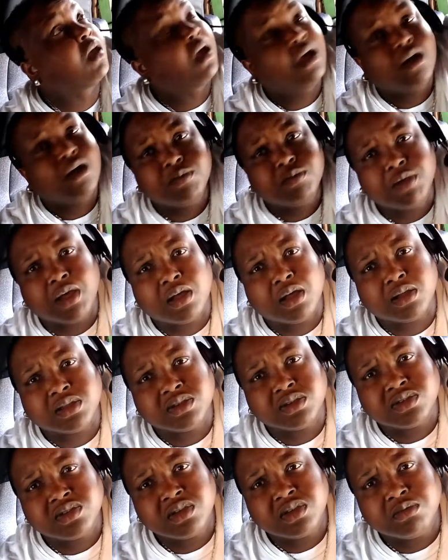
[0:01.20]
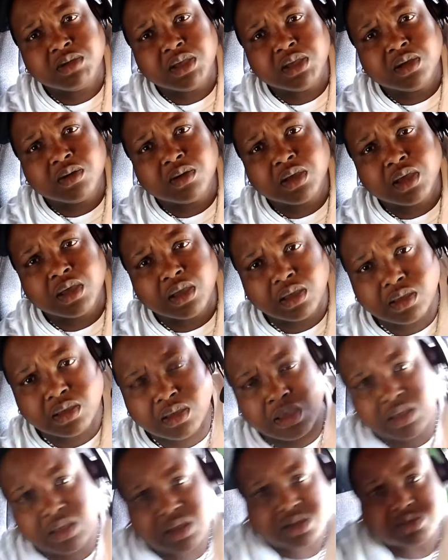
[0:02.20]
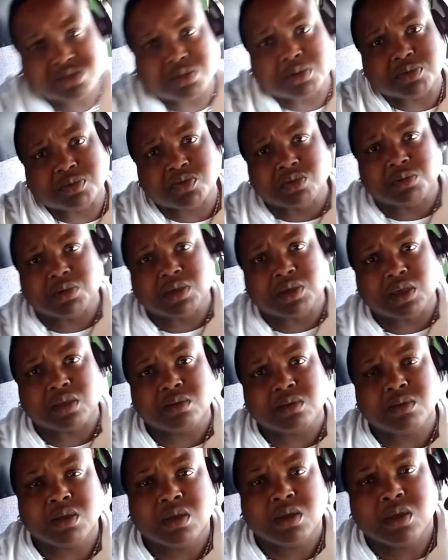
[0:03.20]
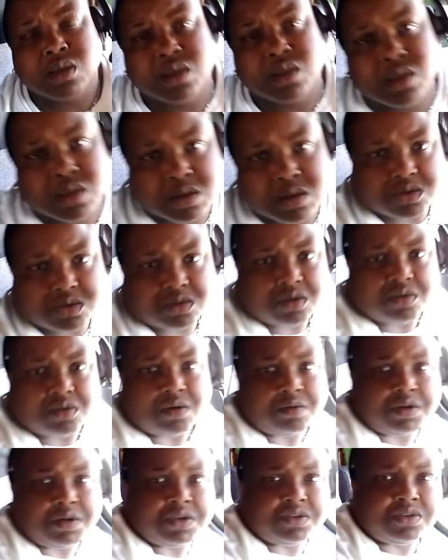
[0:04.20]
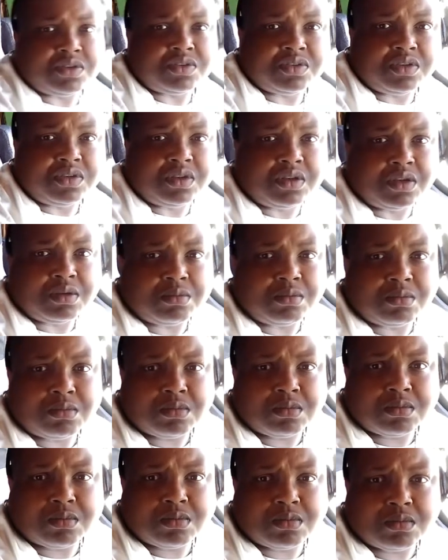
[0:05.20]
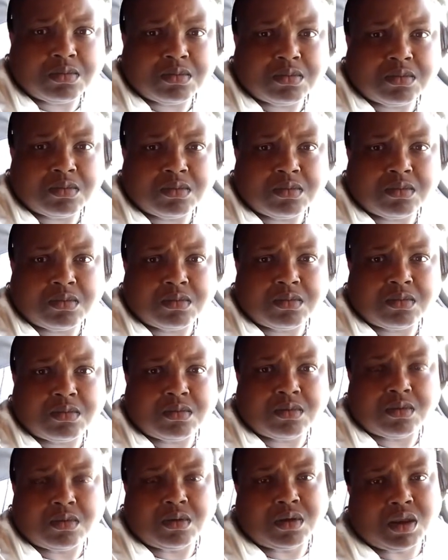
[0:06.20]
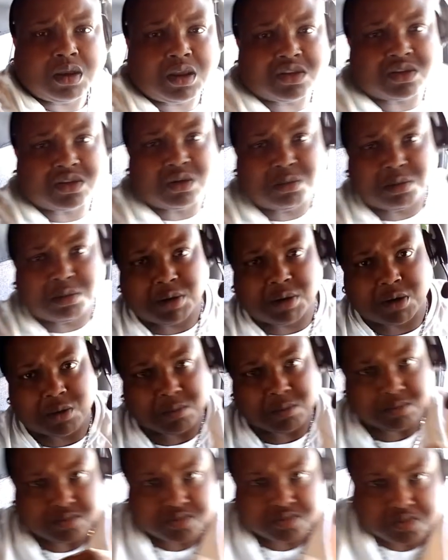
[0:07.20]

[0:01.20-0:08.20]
I hope y'all can see me okay. Yeah, y'all should be able to see me okay. Let's see if I raise the seat up. Okay, that's a little bit better.